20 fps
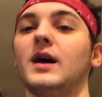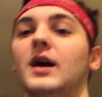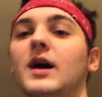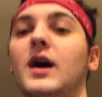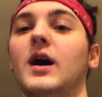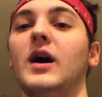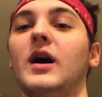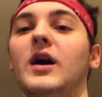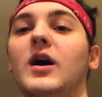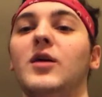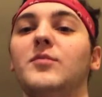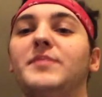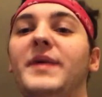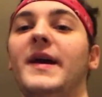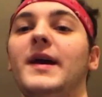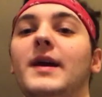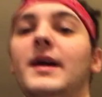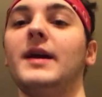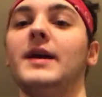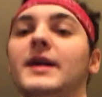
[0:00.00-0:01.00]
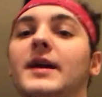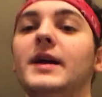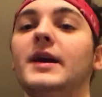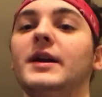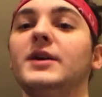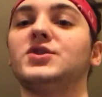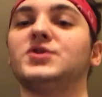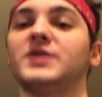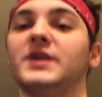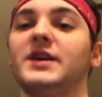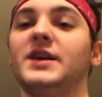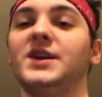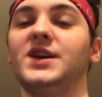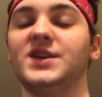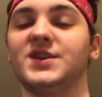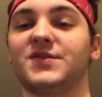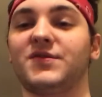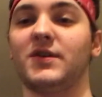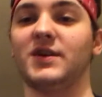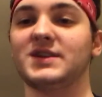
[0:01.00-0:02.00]
uh, a pay. H3
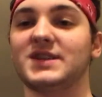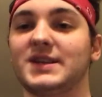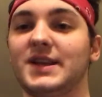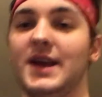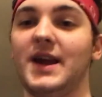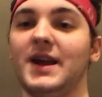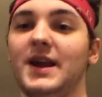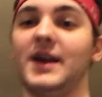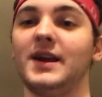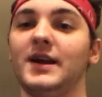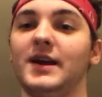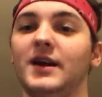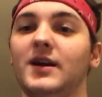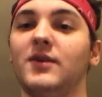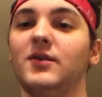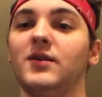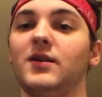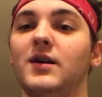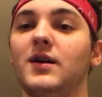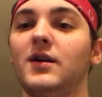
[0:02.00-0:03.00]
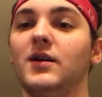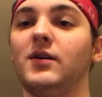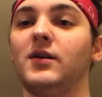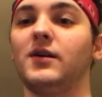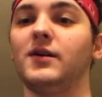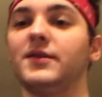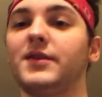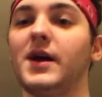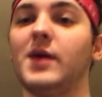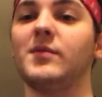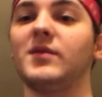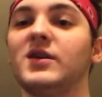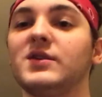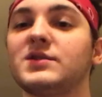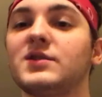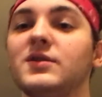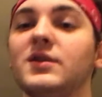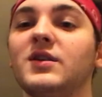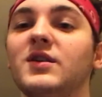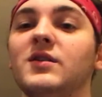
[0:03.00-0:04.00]
is for set, and all of them
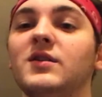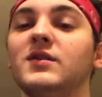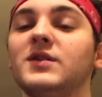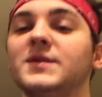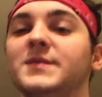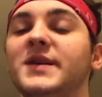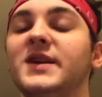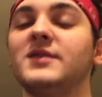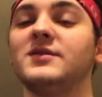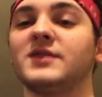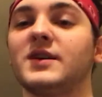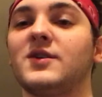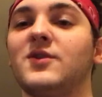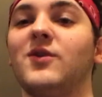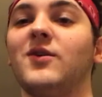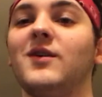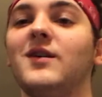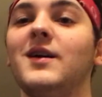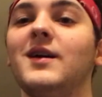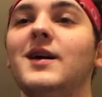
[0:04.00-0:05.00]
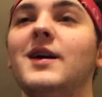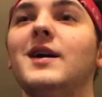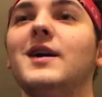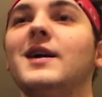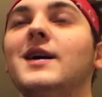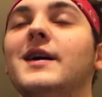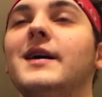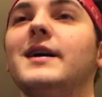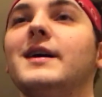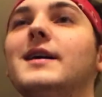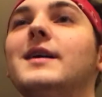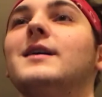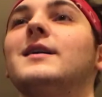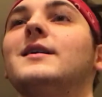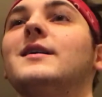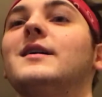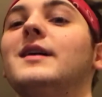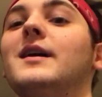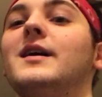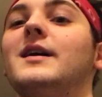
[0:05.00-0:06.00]
also gonna be recorded
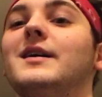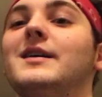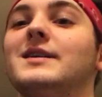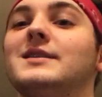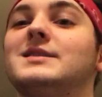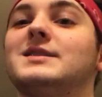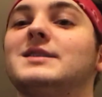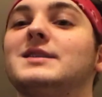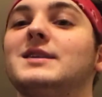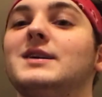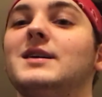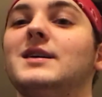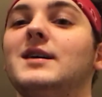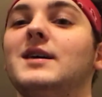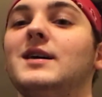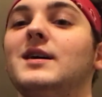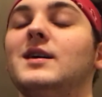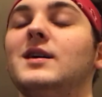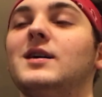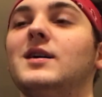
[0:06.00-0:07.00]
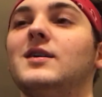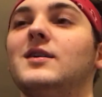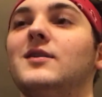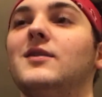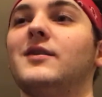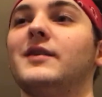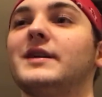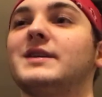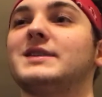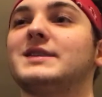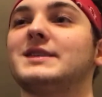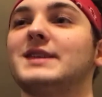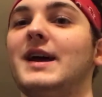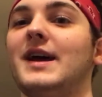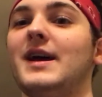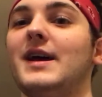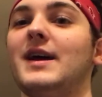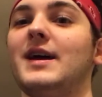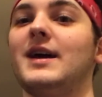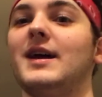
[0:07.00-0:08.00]
thanks. Thanks,
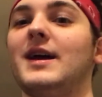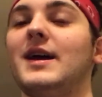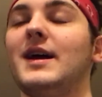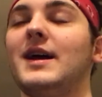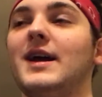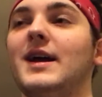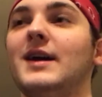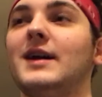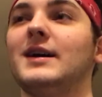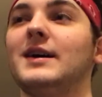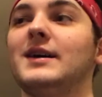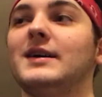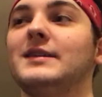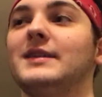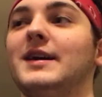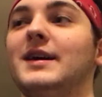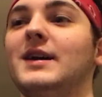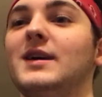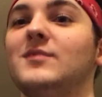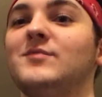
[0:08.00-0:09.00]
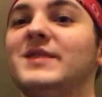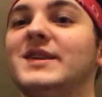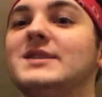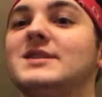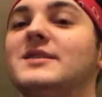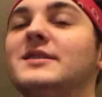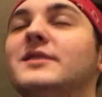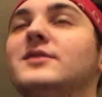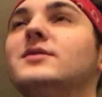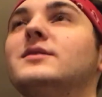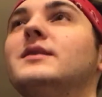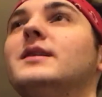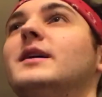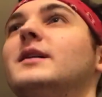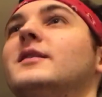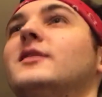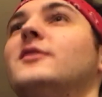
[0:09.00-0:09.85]
set, and they basically go, are